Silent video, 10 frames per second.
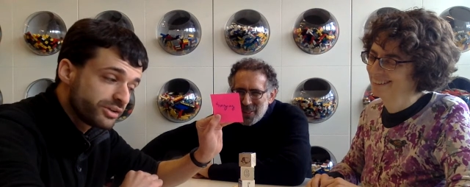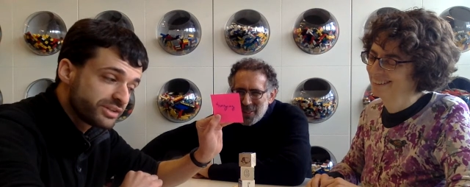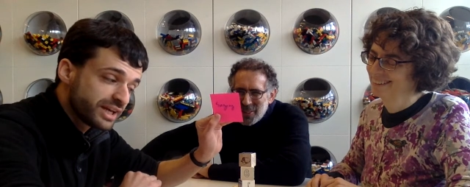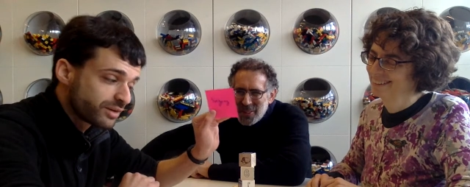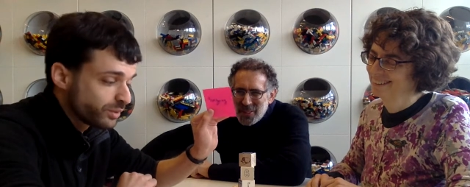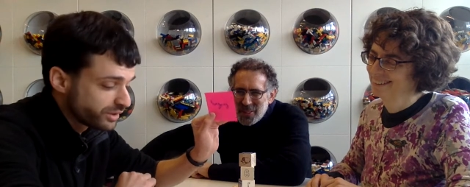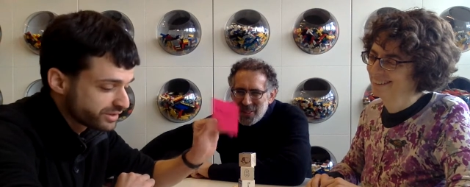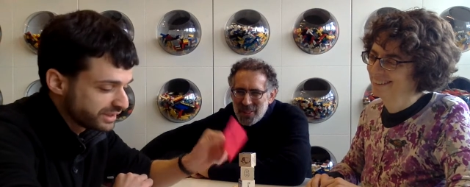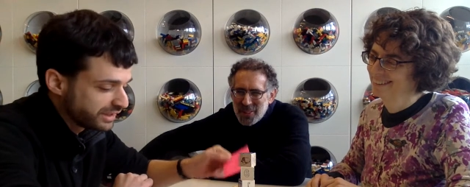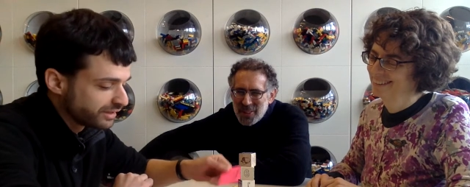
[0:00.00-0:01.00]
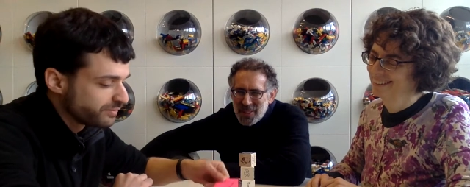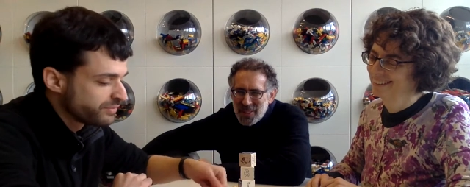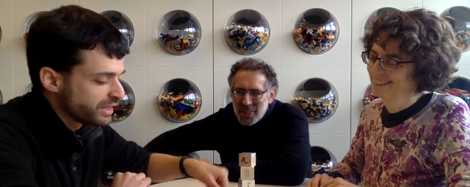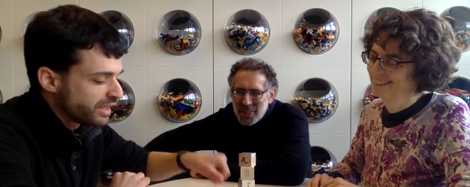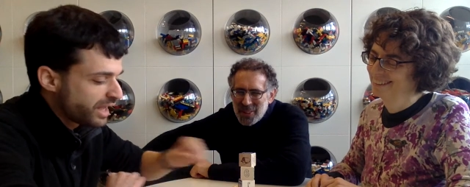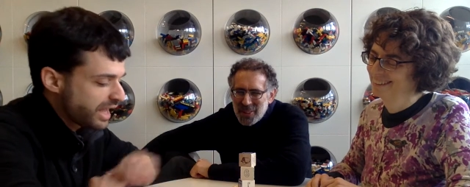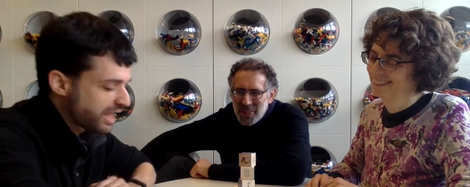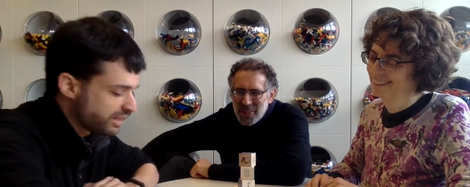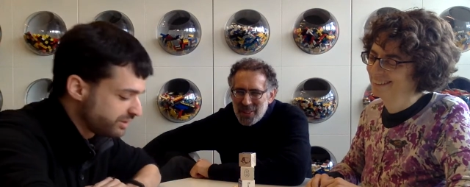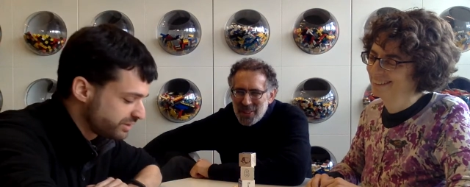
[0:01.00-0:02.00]
Speaker 1: on the stack while singing.
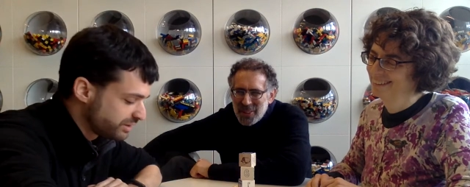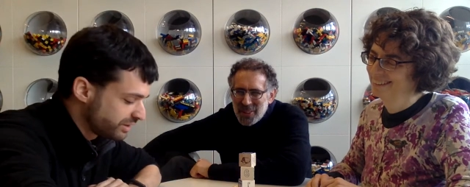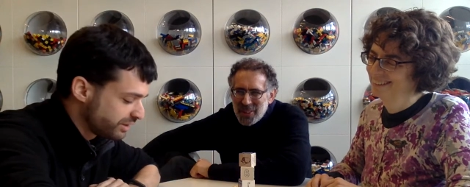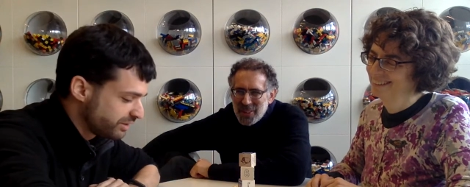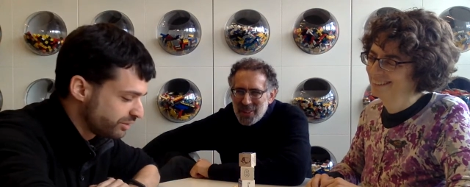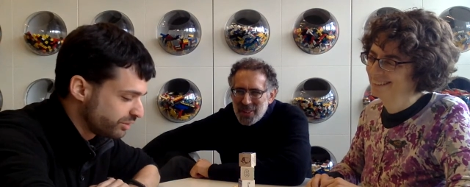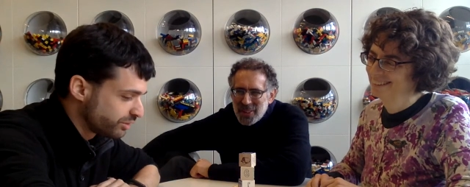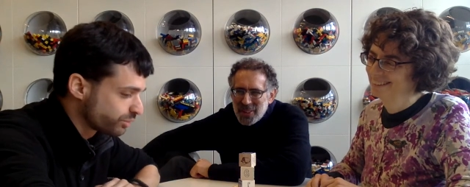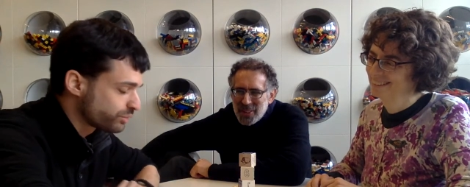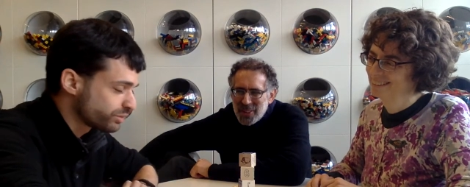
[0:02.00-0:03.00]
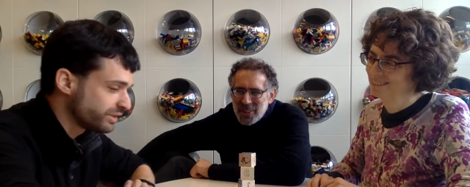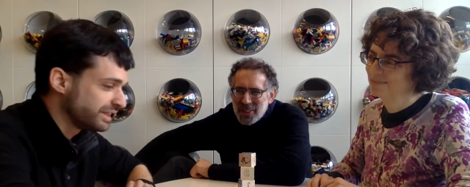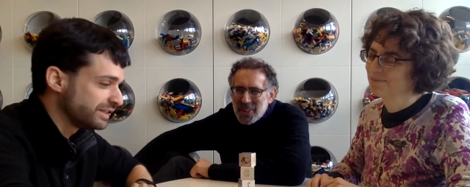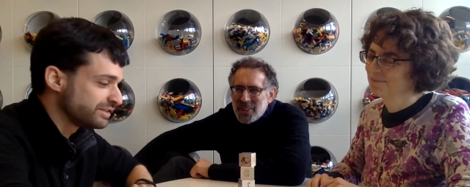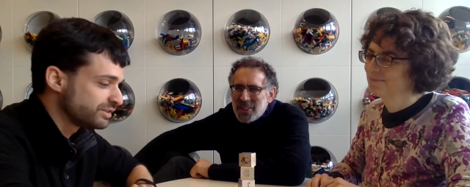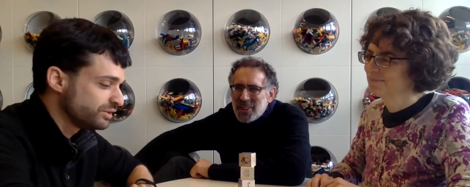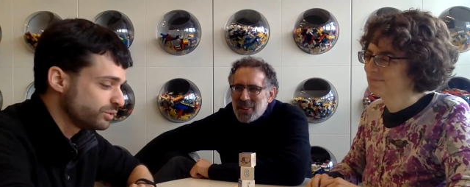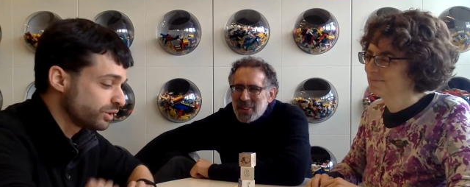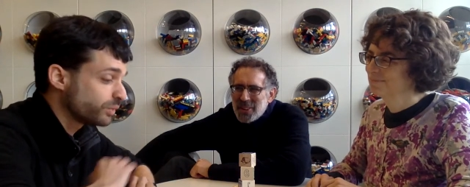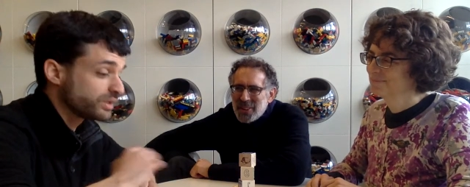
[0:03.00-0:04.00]
And the crucial thing
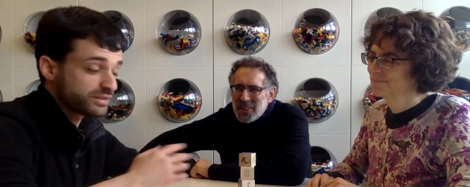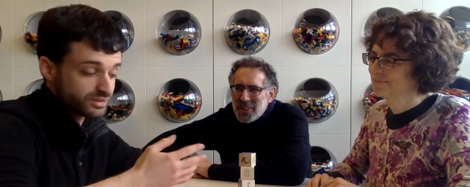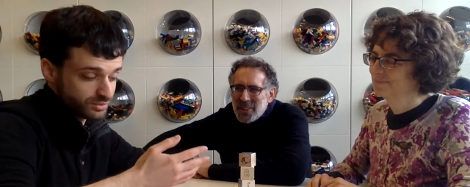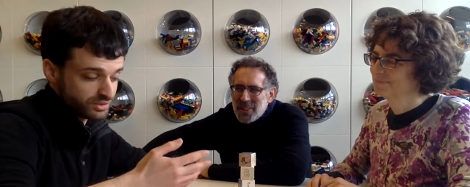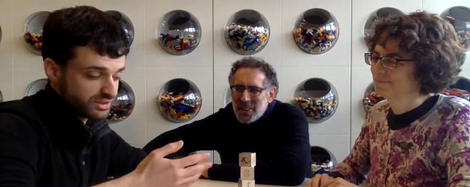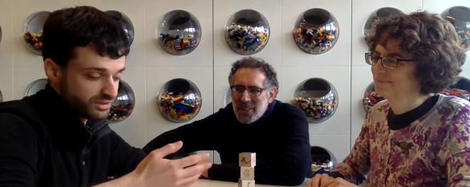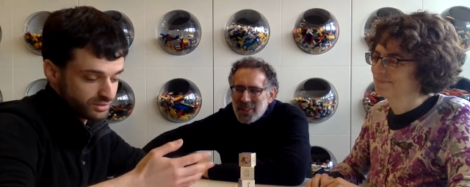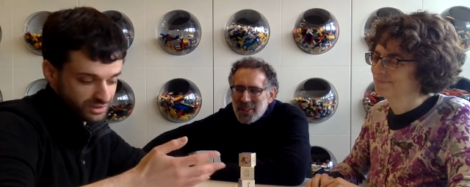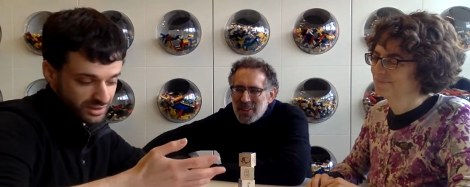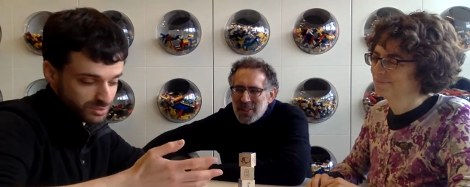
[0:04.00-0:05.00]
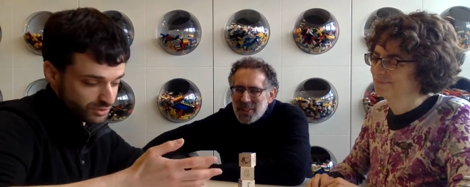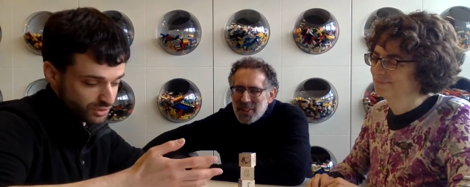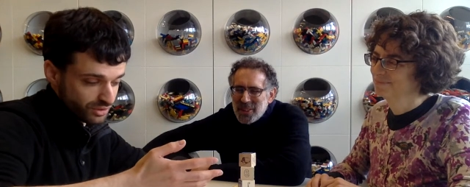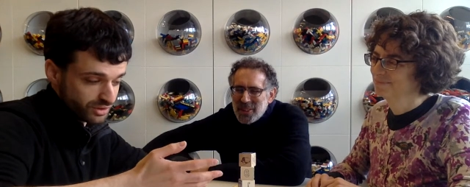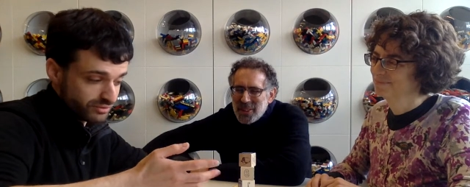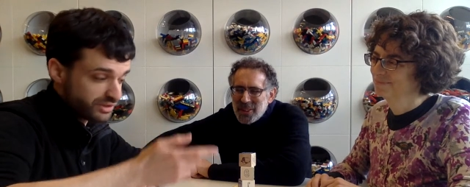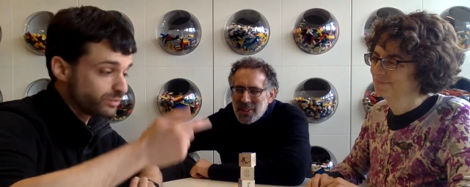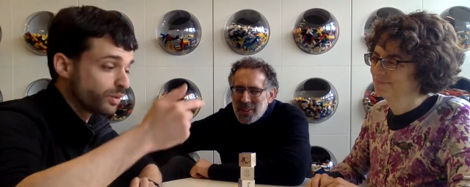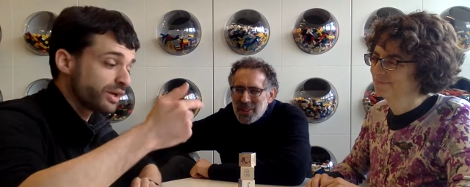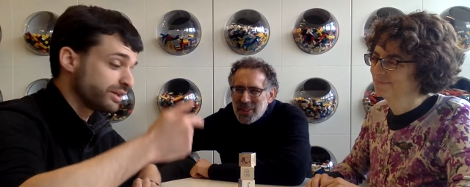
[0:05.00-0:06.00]
is you could always skip your turn if
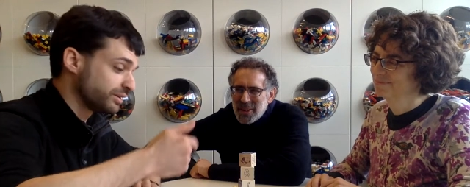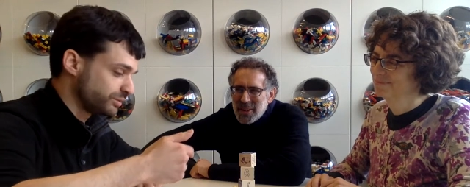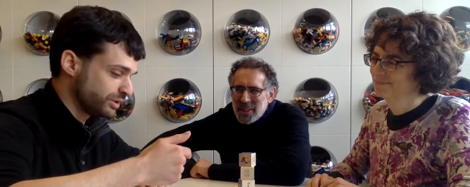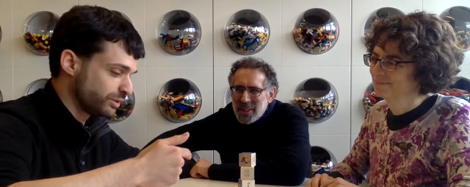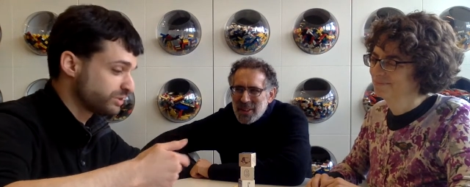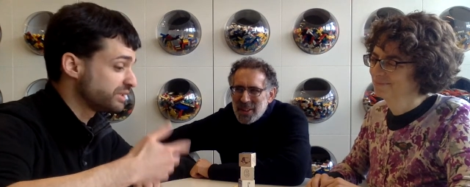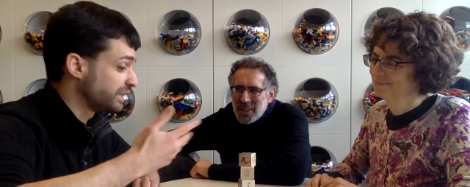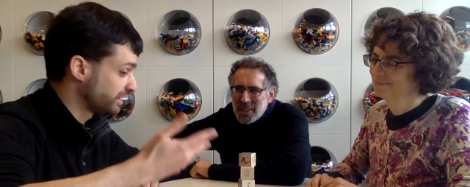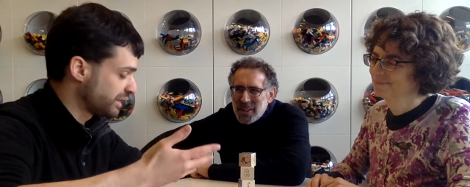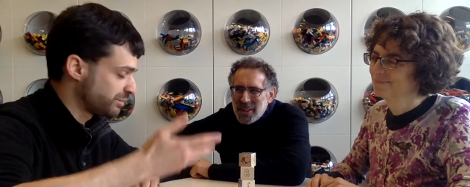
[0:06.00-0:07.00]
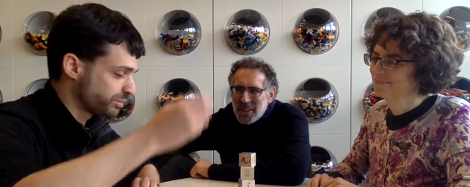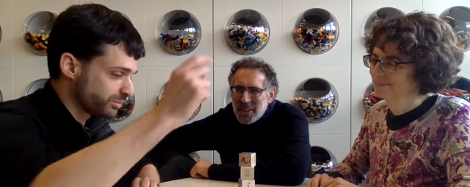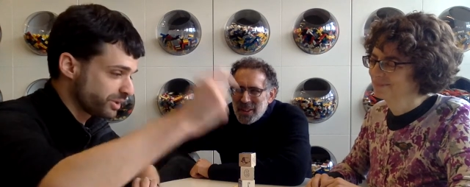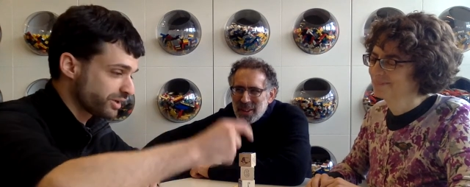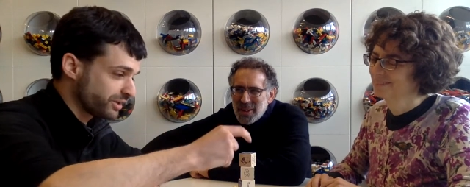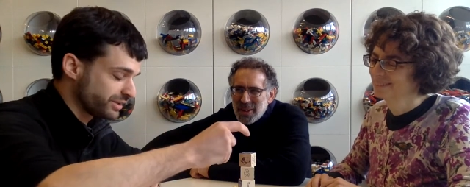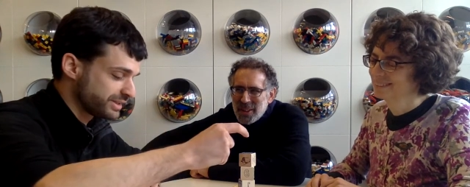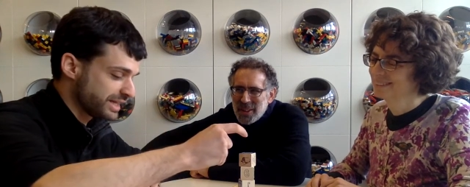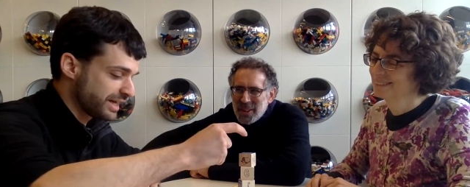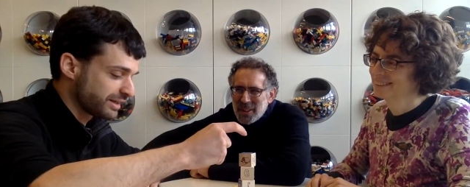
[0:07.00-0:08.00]
you didn't want to, you know, sing and put a block
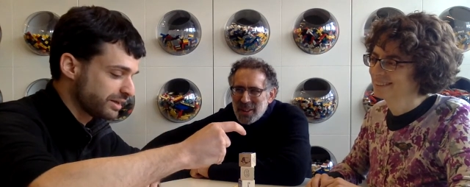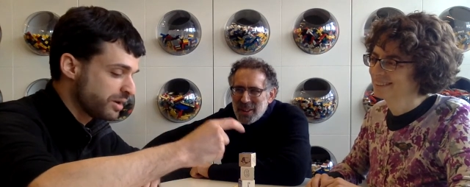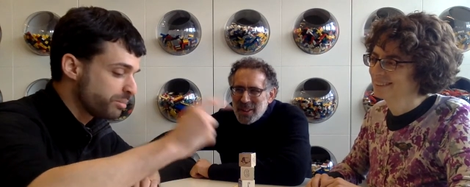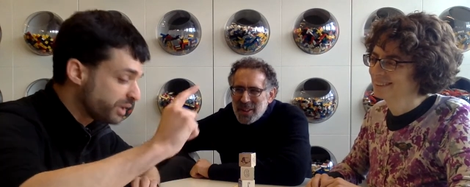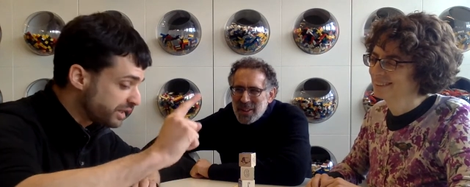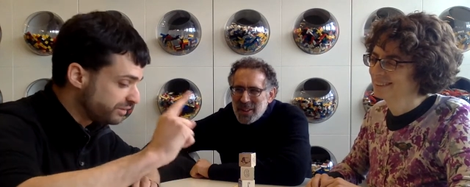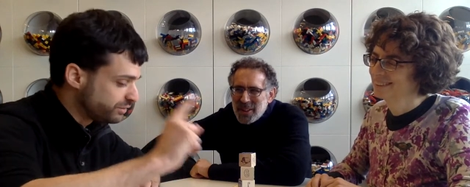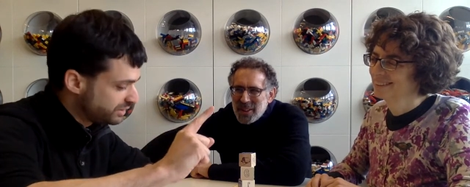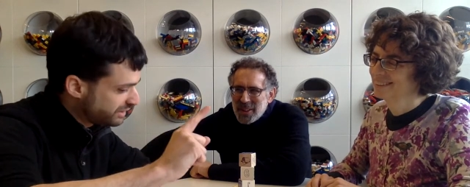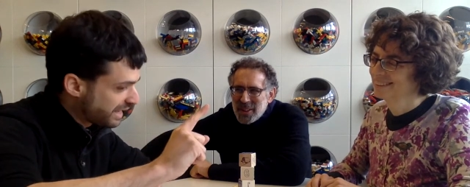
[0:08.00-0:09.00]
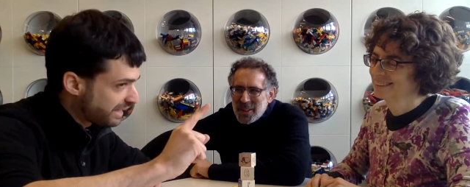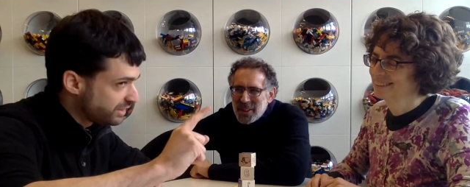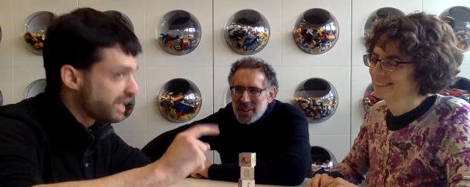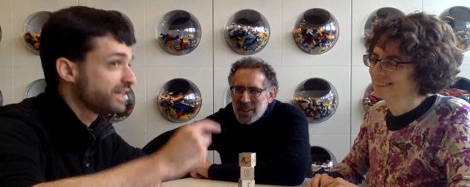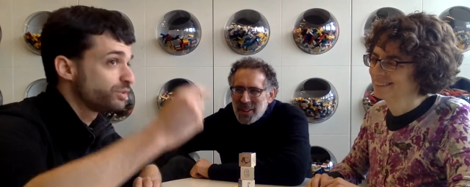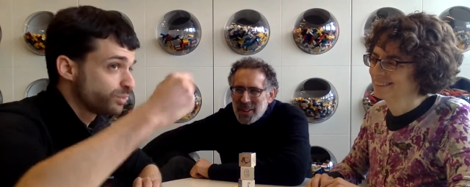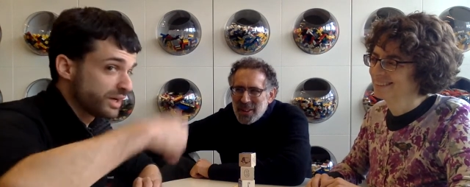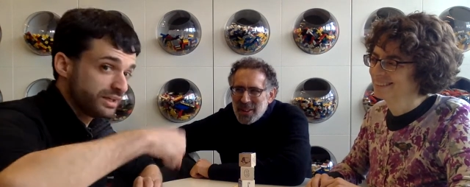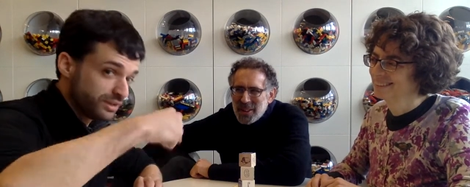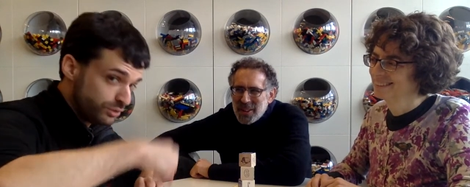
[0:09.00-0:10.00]
on the stack. But if you did that, you had to
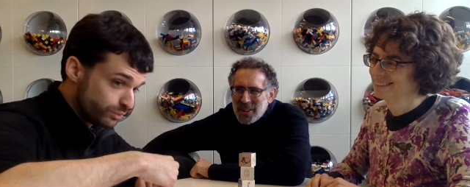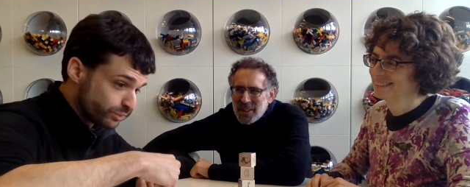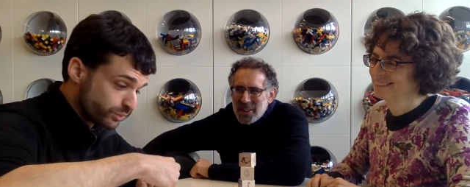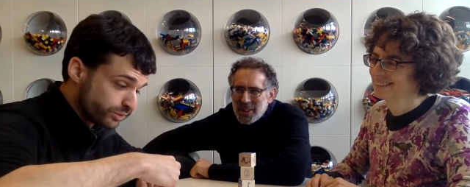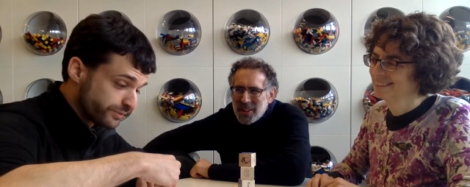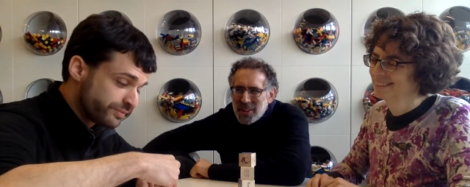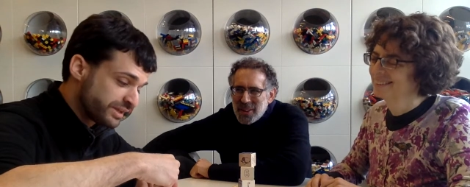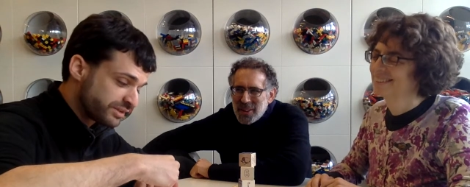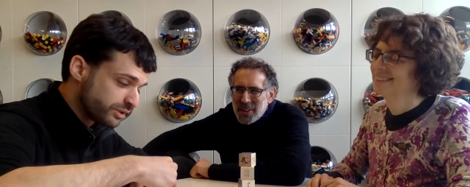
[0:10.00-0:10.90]
write a new rule.